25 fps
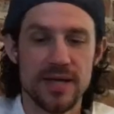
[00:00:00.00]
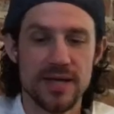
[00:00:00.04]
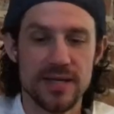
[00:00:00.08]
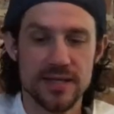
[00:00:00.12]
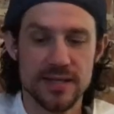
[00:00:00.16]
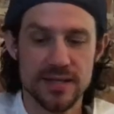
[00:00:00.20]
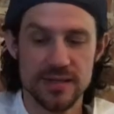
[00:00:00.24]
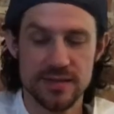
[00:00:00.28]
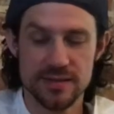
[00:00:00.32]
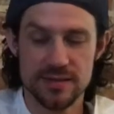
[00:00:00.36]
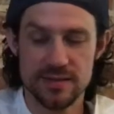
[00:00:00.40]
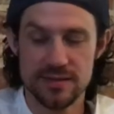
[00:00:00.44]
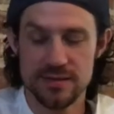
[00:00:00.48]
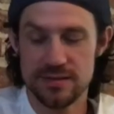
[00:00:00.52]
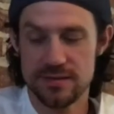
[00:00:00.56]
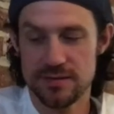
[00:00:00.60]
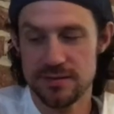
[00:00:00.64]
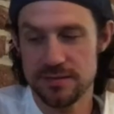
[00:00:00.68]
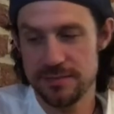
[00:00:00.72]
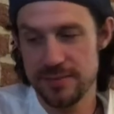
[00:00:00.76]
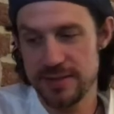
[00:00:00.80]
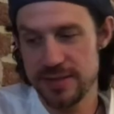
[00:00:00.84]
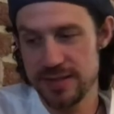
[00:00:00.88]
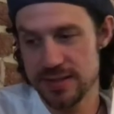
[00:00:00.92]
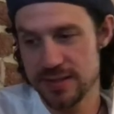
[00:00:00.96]
baking?
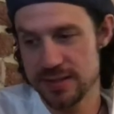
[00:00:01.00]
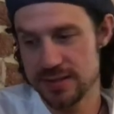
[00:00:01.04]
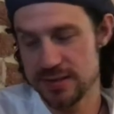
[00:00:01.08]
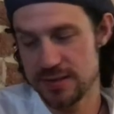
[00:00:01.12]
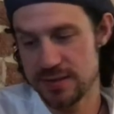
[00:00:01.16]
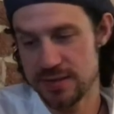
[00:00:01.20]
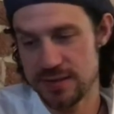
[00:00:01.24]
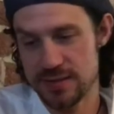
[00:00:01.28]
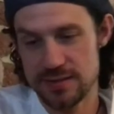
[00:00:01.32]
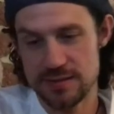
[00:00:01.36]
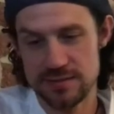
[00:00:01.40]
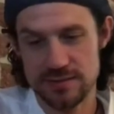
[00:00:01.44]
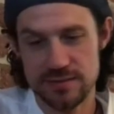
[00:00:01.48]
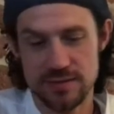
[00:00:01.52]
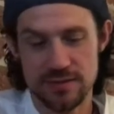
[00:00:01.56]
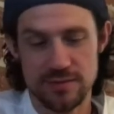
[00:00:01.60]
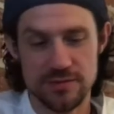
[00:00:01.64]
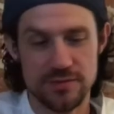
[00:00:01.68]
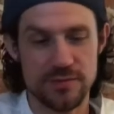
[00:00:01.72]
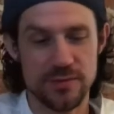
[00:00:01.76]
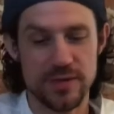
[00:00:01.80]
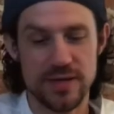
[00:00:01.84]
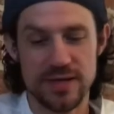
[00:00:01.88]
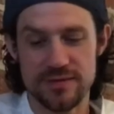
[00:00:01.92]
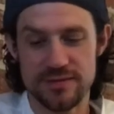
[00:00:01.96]
Oh man, I don't
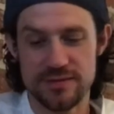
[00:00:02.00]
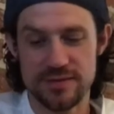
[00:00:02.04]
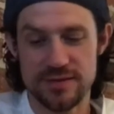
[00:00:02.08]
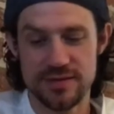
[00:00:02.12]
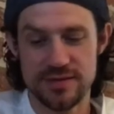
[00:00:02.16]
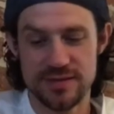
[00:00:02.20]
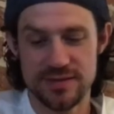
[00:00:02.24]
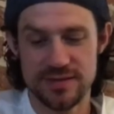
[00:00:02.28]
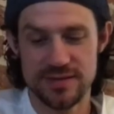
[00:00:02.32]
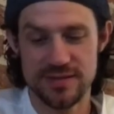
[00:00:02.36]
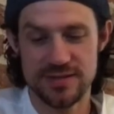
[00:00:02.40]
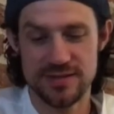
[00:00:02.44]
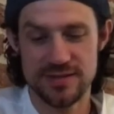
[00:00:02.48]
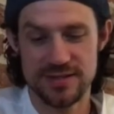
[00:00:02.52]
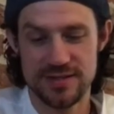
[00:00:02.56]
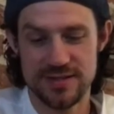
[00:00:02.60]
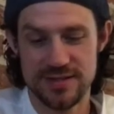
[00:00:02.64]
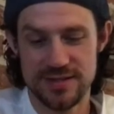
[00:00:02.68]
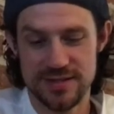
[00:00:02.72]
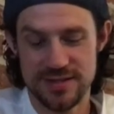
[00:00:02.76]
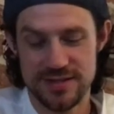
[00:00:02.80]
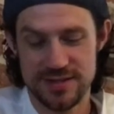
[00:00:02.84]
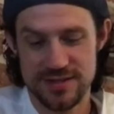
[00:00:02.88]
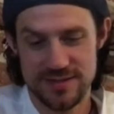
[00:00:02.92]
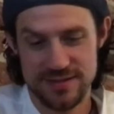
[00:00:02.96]
know if
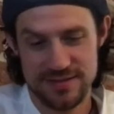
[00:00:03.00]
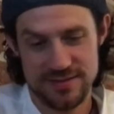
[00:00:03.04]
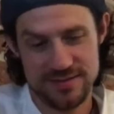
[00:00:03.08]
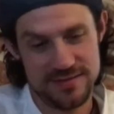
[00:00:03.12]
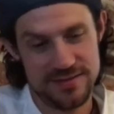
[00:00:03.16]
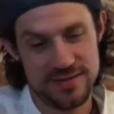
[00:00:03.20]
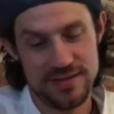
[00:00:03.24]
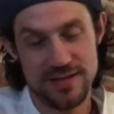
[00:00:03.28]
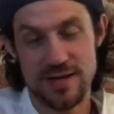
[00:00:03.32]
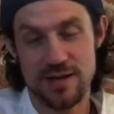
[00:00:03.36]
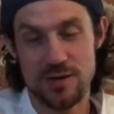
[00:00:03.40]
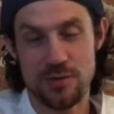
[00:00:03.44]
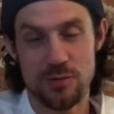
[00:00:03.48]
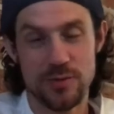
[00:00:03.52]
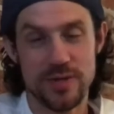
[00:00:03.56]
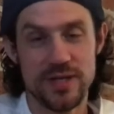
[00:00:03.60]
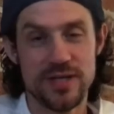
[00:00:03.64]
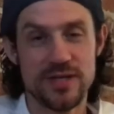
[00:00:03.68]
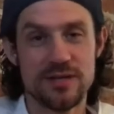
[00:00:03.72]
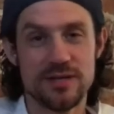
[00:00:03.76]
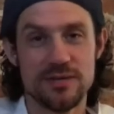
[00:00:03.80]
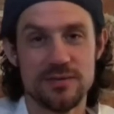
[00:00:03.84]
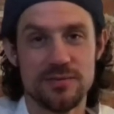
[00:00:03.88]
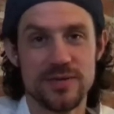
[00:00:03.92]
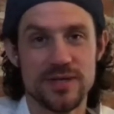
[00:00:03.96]
you got a
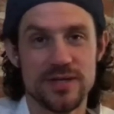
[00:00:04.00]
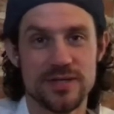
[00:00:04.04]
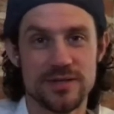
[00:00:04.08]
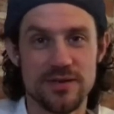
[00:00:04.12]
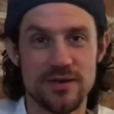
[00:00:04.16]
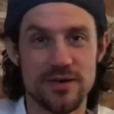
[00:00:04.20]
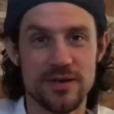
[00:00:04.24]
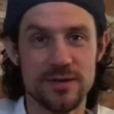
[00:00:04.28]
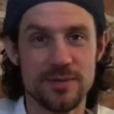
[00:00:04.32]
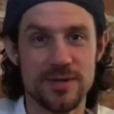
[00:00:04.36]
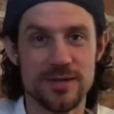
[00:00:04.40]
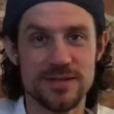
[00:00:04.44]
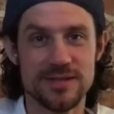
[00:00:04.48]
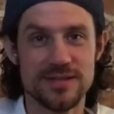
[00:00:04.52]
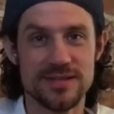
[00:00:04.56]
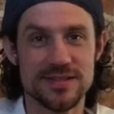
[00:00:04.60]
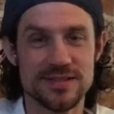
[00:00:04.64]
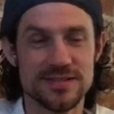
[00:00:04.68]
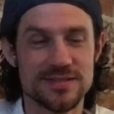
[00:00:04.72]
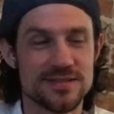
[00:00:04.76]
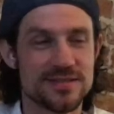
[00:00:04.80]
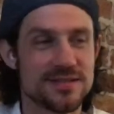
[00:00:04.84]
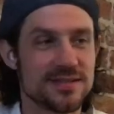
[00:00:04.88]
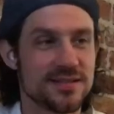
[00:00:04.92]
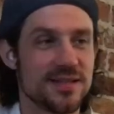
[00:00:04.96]
week we could talk about
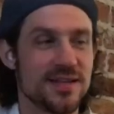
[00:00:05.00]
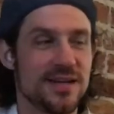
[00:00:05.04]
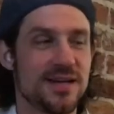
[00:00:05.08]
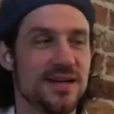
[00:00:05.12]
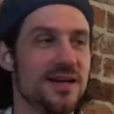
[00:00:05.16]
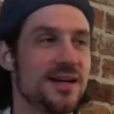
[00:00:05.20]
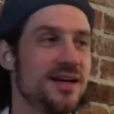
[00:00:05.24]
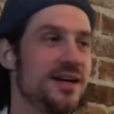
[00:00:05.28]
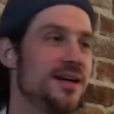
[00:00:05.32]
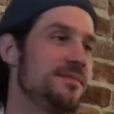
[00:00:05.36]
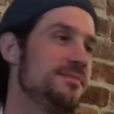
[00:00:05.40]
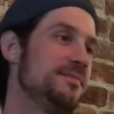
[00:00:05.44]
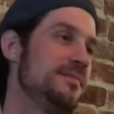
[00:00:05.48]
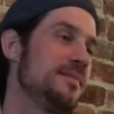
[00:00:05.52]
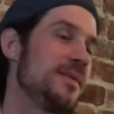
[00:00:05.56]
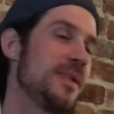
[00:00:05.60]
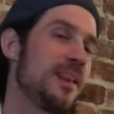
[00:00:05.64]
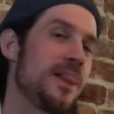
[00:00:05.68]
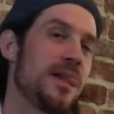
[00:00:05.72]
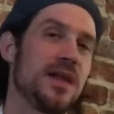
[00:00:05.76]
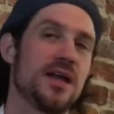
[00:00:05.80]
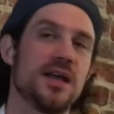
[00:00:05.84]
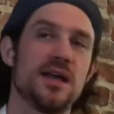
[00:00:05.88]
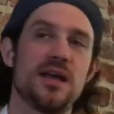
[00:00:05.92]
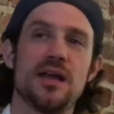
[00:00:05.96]
this?
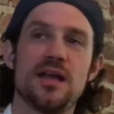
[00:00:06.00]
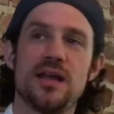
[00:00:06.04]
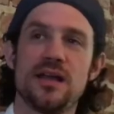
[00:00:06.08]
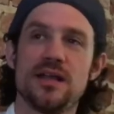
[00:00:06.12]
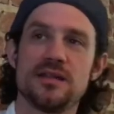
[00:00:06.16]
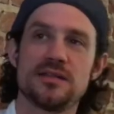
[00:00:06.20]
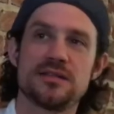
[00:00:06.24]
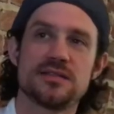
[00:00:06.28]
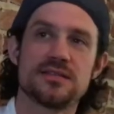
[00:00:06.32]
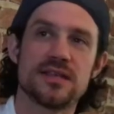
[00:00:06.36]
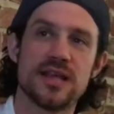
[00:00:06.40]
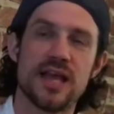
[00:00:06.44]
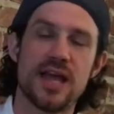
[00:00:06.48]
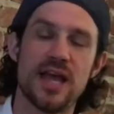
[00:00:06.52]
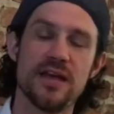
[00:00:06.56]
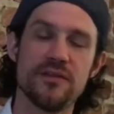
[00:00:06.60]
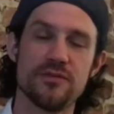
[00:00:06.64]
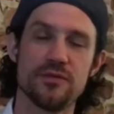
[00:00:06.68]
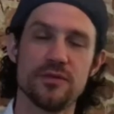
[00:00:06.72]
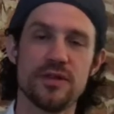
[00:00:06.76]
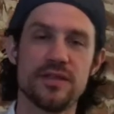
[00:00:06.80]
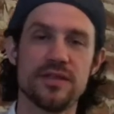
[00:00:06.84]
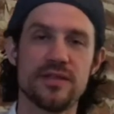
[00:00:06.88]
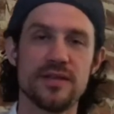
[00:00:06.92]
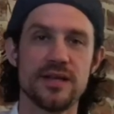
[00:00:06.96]
It's
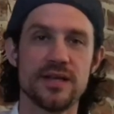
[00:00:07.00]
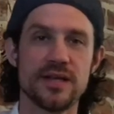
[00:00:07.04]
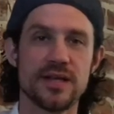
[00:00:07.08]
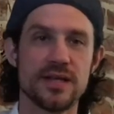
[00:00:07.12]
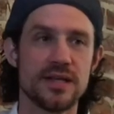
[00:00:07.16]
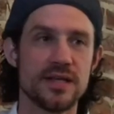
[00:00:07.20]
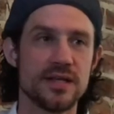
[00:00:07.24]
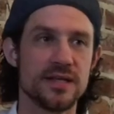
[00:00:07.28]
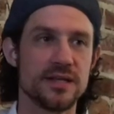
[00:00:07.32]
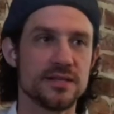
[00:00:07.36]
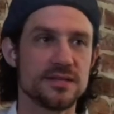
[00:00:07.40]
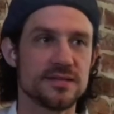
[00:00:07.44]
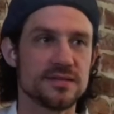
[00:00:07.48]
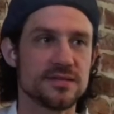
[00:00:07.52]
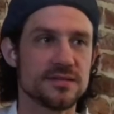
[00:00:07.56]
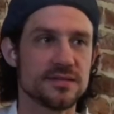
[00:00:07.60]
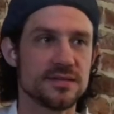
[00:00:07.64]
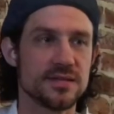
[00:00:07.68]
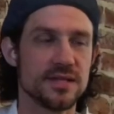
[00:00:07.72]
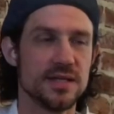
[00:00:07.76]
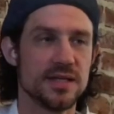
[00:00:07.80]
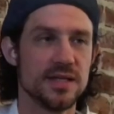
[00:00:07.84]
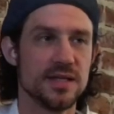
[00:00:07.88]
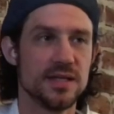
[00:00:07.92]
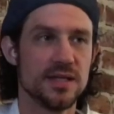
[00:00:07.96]
everything. It's